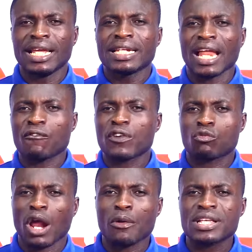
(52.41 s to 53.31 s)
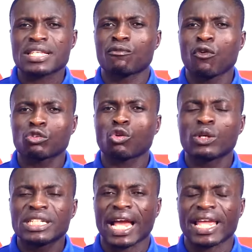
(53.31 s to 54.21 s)
Now for crowds a vote
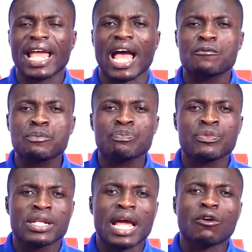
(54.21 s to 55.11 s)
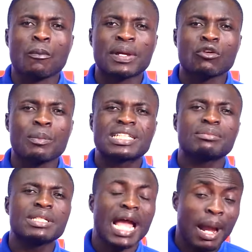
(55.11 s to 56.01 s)
on Yaya, Nanko Payno bet
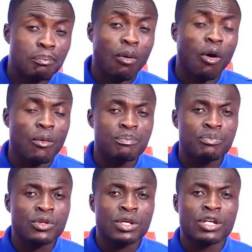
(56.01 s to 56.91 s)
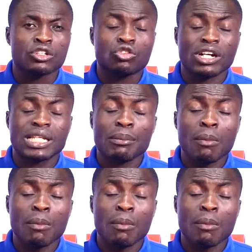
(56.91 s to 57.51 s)
me a bo Dr.